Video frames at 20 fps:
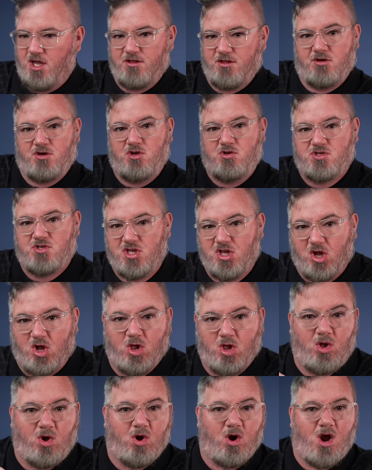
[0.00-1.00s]
They're using the
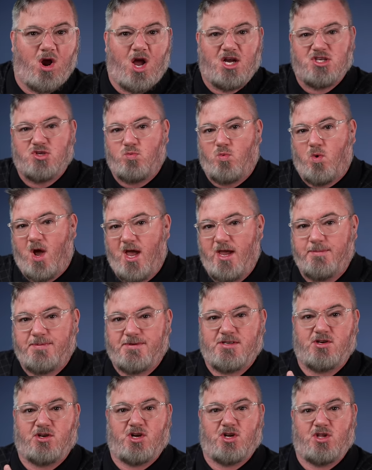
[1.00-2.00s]
Clorox
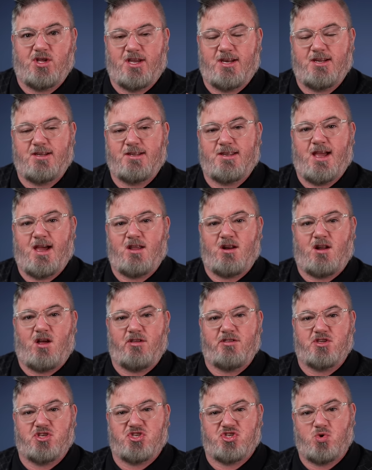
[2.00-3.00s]
wipes. They're cleaning down
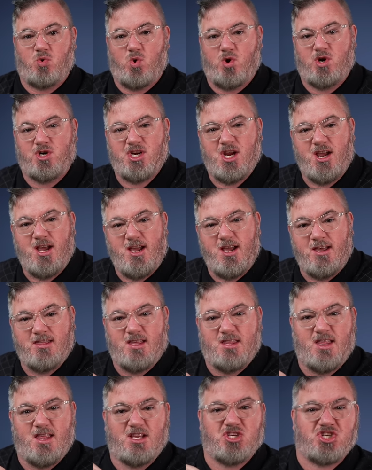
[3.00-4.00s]
all the storage.
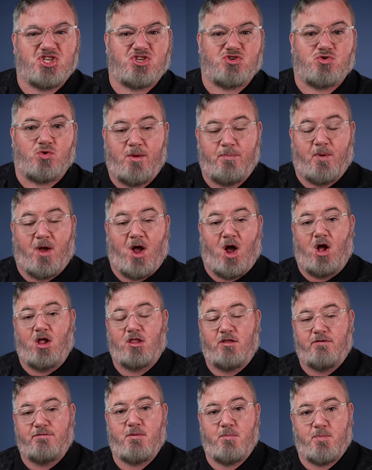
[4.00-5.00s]
Then they strip
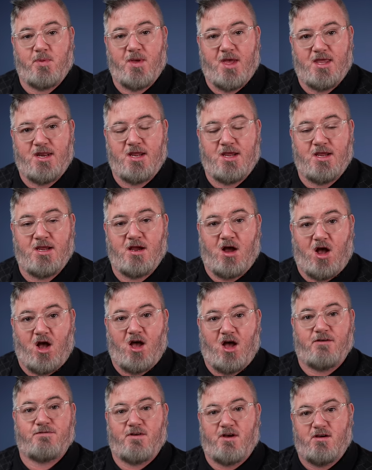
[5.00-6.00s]
all of the bedding
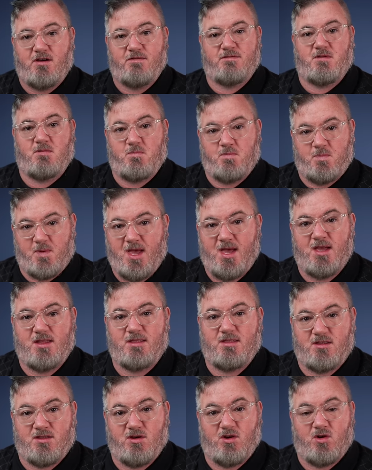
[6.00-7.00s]
off of the
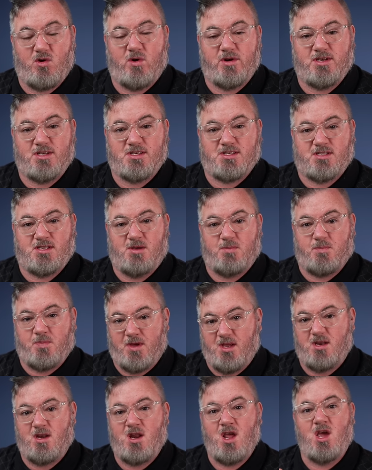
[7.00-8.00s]
bed that they're going to sleep
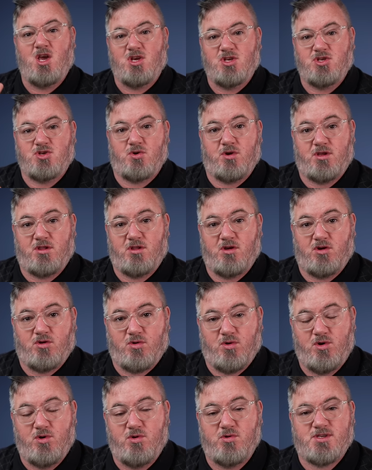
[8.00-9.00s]
in during their
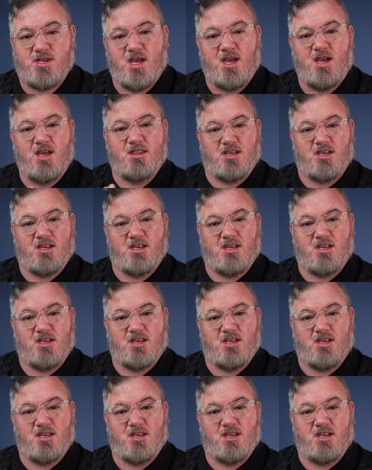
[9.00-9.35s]
cruise.